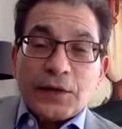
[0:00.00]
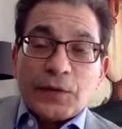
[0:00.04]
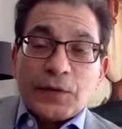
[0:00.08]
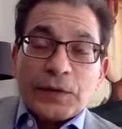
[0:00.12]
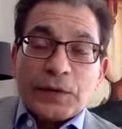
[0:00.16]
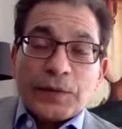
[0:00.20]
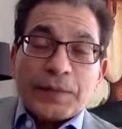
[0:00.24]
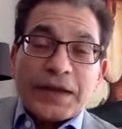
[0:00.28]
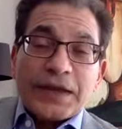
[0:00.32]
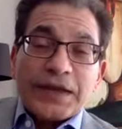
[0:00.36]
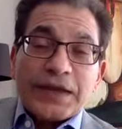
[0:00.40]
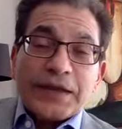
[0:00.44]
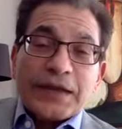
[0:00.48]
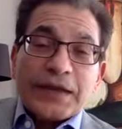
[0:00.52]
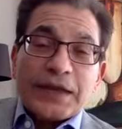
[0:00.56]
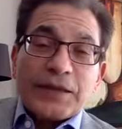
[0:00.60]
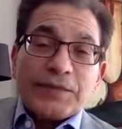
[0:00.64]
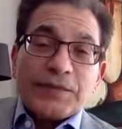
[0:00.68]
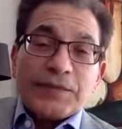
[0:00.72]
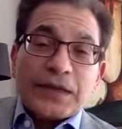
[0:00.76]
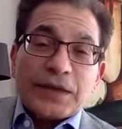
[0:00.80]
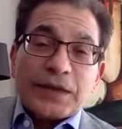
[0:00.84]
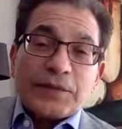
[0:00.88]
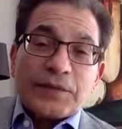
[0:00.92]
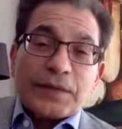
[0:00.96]
When my
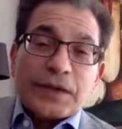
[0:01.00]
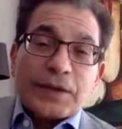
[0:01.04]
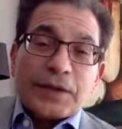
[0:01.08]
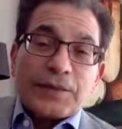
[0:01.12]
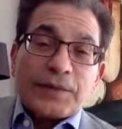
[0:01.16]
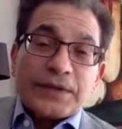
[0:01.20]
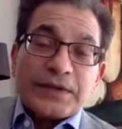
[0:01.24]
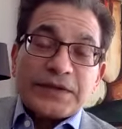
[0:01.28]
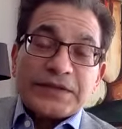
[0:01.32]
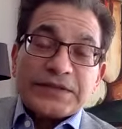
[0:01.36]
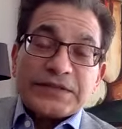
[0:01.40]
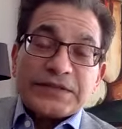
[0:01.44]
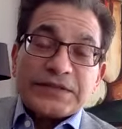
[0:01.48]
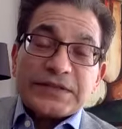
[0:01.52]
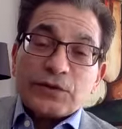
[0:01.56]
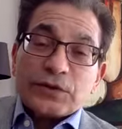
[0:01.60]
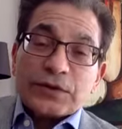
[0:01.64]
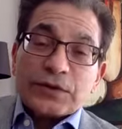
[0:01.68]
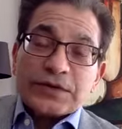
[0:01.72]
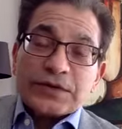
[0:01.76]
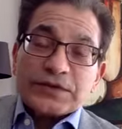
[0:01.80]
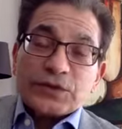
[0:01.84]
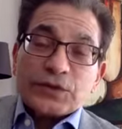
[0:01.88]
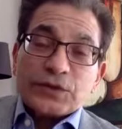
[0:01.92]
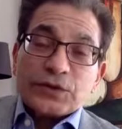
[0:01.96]
name came up and he said,
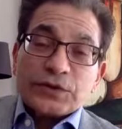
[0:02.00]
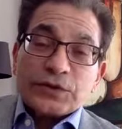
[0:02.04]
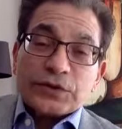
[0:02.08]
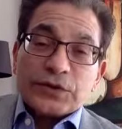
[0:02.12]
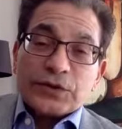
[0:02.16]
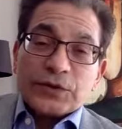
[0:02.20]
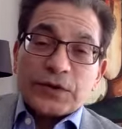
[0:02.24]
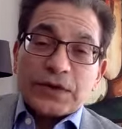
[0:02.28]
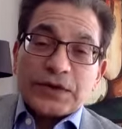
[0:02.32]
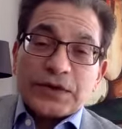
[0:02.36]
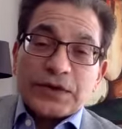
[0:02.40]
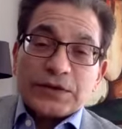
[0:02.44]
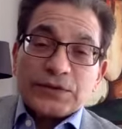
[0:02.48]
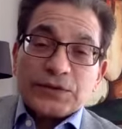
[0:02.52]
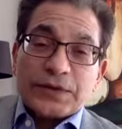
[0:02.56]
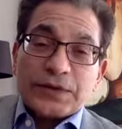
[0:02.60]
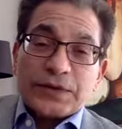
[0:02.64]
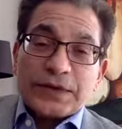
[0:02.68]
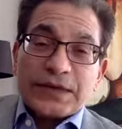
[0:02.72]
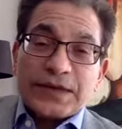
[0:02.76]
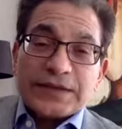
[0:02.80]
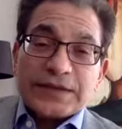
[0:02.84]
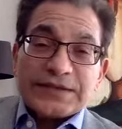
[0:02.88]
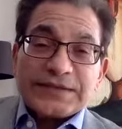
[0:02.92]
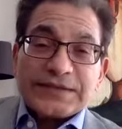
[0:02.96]
look, he's got the grades for
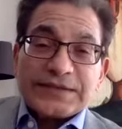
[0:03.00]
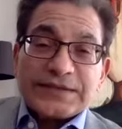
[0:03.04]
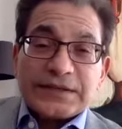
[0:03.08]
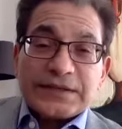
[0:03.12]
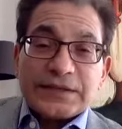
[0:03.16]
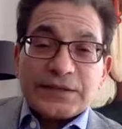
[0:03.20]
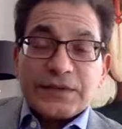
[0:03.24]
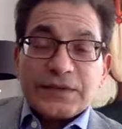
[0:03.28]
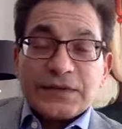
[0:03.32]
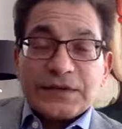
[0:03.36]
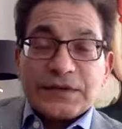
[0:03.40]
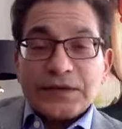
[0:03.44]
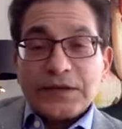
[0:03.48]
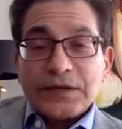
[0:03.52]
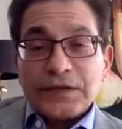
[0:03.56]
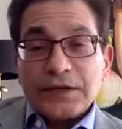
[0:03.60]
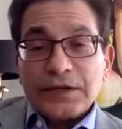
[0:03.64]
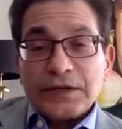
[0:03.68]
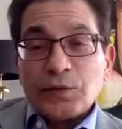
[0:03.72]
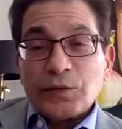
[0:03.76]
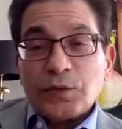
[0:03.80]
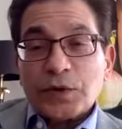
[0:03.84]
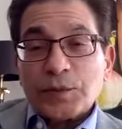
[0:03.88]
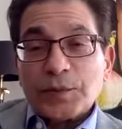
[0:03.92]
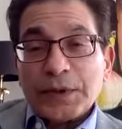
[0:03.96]
LSE, but
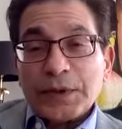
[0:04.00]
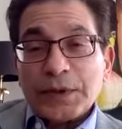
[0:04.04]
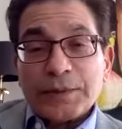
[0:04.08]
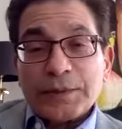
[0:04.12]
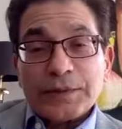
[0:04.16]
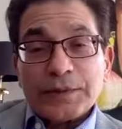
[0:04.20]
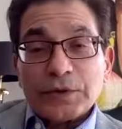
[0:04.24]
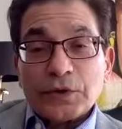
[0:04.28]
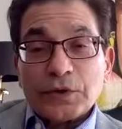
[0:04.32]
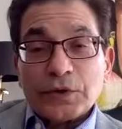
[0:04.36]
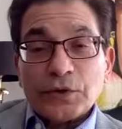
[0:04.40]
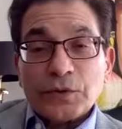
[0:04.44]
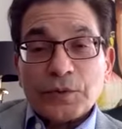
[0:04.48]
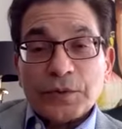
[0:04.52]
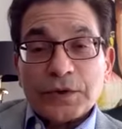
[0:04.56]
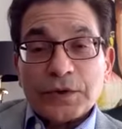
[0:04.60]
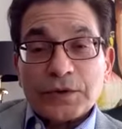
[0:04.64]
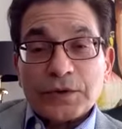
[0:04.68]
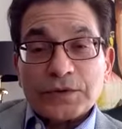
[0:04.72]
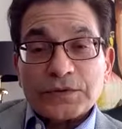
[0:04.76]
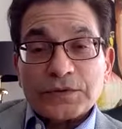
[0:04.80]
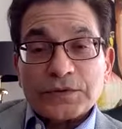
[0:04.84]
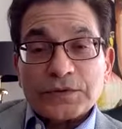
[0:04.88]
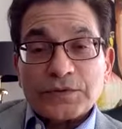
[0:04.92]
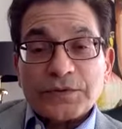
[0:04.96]
he won't be able to go
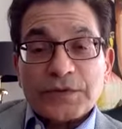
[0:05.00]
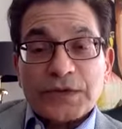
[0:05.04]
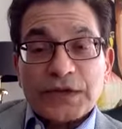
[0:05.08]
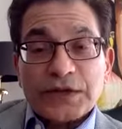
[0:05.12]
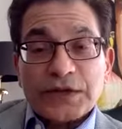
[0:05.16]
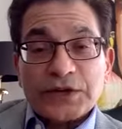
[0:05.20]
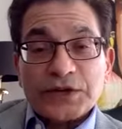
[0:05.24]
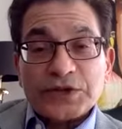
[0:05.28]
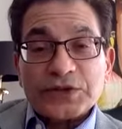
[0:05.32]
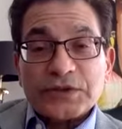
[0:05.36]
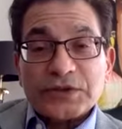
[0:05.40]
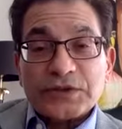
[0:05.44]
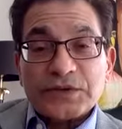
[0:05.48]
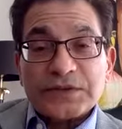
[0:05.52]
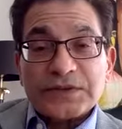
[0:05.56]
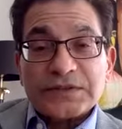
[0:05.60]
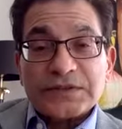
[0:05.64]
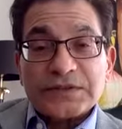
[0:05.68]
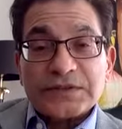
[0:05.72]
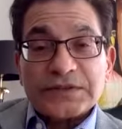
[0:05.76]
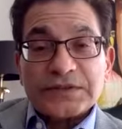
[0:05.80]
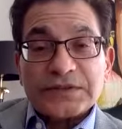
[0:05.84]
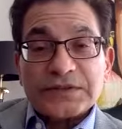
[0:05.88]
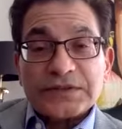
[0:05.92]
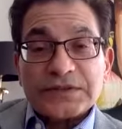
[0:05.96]
because of financial
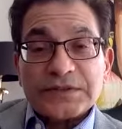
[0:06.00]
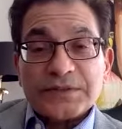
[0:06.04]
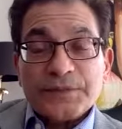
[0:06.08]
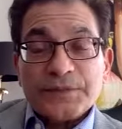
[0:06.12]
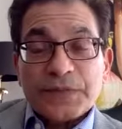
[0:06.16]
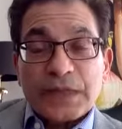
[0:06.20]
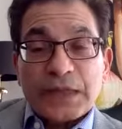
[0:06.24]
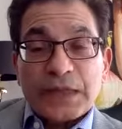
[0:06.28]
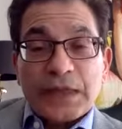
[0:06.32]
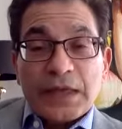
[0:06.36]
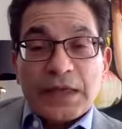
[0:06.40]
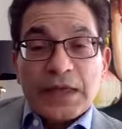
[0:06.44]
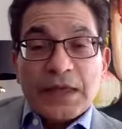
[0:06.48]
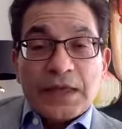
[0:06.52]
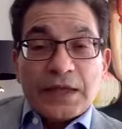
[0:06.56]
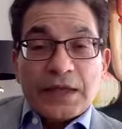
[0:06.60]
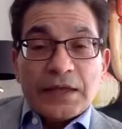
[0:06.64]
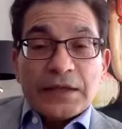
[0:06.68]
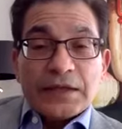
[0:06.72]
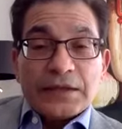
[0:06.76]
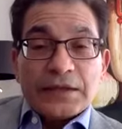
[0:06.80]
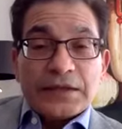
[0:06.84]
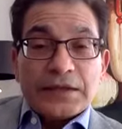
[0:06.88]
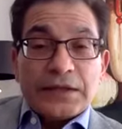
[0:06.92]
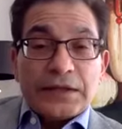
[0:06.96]
reasons.
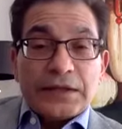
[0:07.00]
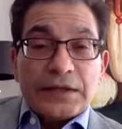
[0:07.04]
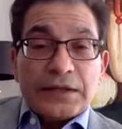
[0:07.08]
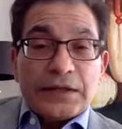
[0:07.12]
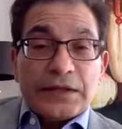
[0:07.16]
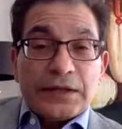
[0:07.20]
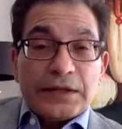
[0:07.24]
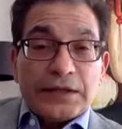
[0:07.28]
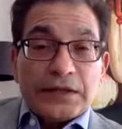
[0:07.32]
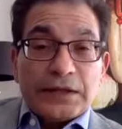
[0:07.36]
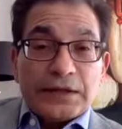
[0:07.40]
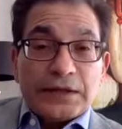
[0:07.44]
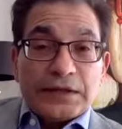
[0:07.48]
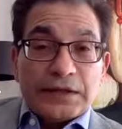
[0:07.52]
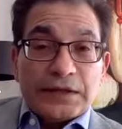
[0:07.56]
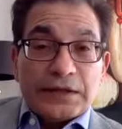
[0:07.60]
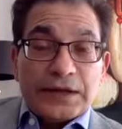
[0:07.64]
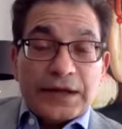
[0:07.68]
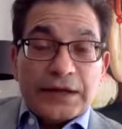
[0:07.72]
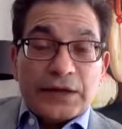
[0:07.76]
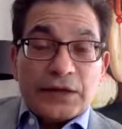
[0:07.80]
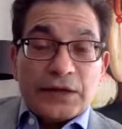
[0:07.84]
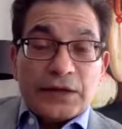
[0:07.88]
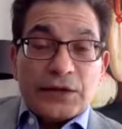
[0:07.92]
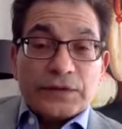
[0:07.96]
The
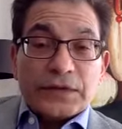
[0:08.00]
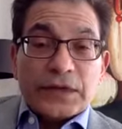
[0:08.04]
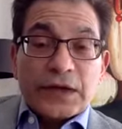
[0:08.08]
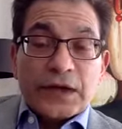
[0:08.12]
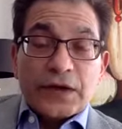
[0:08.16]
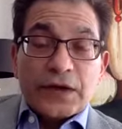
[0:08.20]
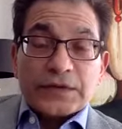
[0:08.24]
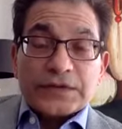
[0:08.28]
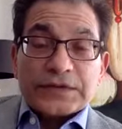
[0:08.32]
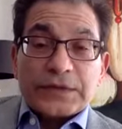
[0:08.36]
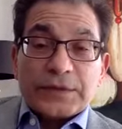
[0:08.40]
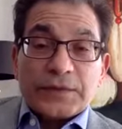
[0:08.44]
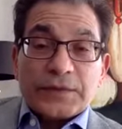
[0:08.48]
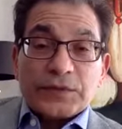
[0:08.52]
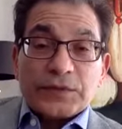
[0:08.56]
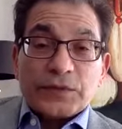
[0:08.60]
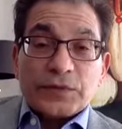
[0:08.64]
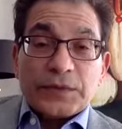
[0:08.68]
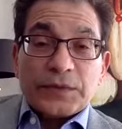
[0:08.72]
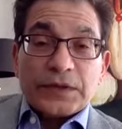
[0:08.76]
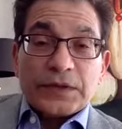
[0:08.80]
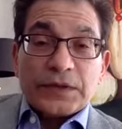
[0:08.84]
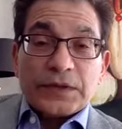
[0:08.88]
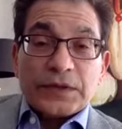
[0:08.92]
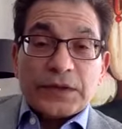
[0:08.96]
lady of the house happened to
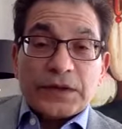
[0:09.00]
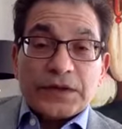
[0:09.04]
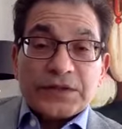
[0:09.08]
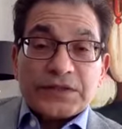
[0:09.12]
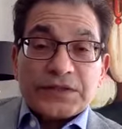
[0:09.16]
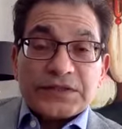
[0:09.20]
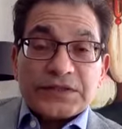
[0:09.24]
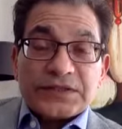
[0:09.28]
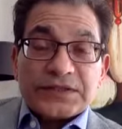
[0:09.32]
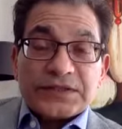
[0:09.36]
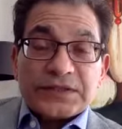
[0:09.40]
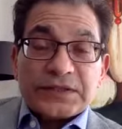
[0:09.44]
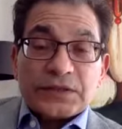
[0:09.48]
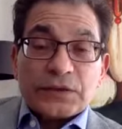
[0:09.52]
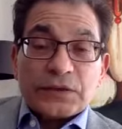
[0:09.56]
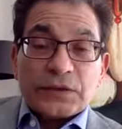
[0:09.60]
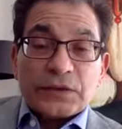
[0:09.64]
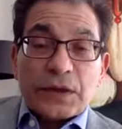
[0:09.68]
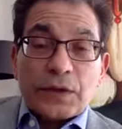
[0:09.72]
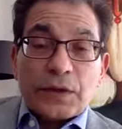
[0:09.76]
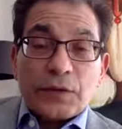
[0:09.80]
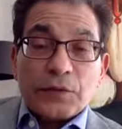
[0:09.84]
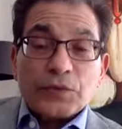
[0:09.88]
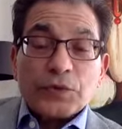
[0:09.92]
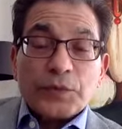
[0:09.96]
be there, and she said,
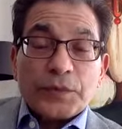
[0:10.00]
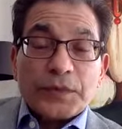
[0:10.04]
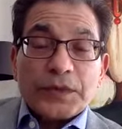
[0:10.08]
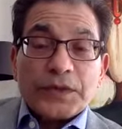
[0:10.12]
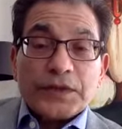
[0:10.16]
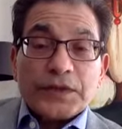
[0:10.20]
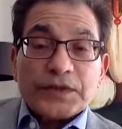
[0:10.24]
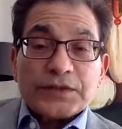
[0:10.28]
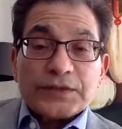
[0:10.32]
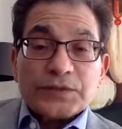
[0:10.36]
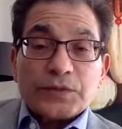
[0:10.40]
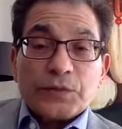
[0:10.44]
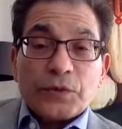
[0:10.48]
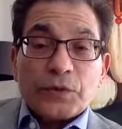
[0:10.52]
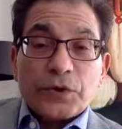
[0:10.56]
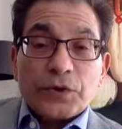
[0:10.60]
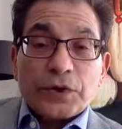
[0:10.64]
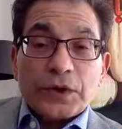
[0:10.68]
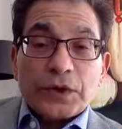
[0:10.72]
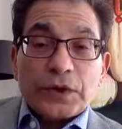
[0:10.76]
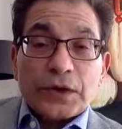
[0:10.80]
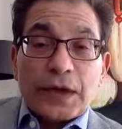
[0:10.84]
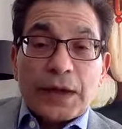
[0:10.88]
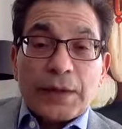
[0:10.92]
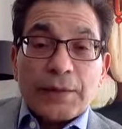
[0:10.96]
I want to meet this boy.
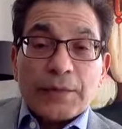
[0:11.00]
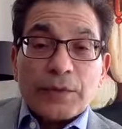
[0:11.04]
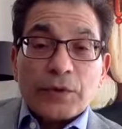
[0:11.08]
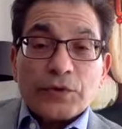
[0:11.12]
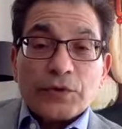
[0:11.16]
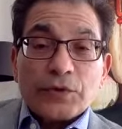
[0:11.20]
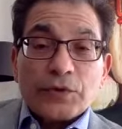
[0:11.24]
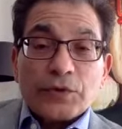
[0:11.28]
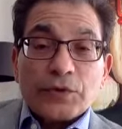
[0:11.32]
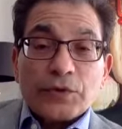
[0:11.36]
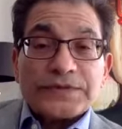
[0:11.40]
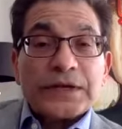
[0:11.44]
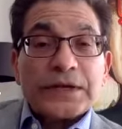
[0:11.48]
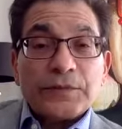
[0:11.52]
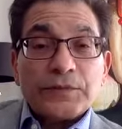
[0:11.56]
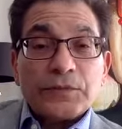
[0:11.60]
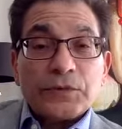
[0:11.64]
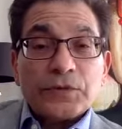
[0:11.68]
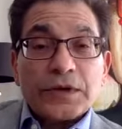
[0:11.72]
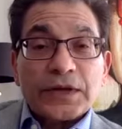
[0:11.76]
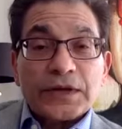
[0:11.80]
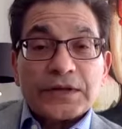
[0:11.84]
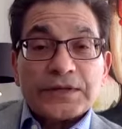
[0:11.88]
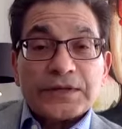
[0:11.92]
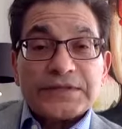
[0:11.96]
I'm going to send
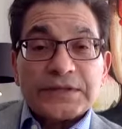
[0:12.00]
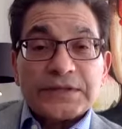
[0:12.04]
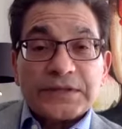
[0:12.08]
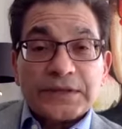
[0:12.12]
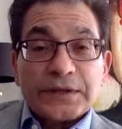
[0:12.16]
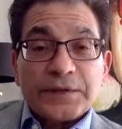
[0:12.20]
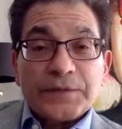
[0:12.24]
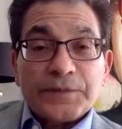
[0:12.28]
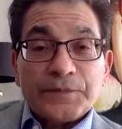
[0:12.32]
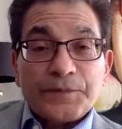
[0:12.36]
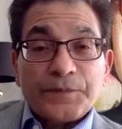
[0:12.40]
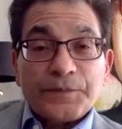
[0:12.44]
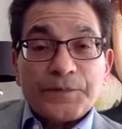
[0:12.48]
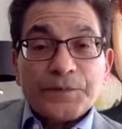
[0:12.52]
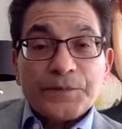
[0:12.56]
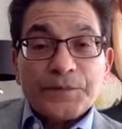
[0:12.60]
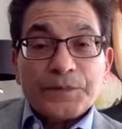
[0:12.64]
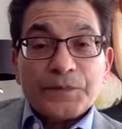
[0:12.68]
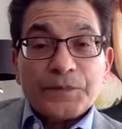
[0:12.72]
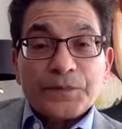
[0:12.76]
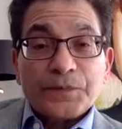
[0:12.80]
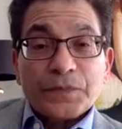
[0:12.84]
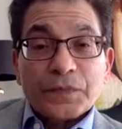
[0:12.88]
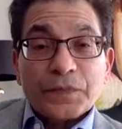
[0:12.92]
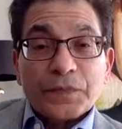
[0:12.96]
him to LSE.
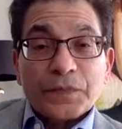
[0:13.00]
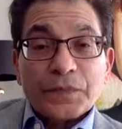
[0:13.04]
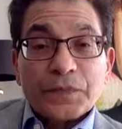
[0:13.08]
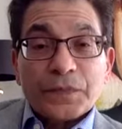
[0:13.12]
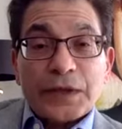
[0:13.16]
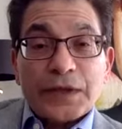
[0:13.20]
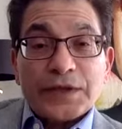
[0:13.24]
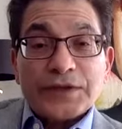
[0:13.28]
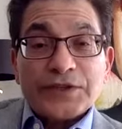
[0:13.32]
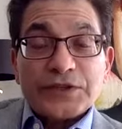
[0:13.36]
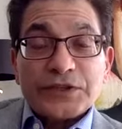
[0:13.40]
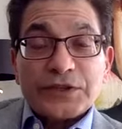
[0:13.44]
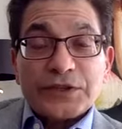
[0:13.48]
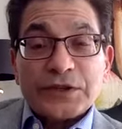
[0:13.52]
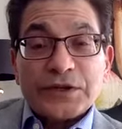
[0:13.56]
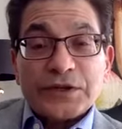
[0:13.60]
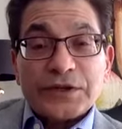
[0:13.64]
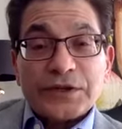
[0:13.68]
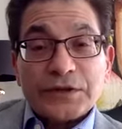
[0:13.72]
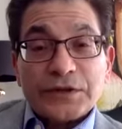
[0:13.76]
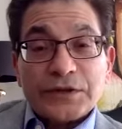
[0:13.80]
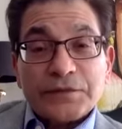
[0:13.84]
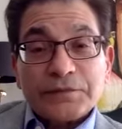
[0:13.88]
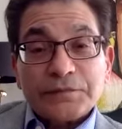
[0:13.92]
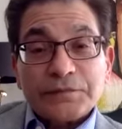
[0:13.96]
And she did.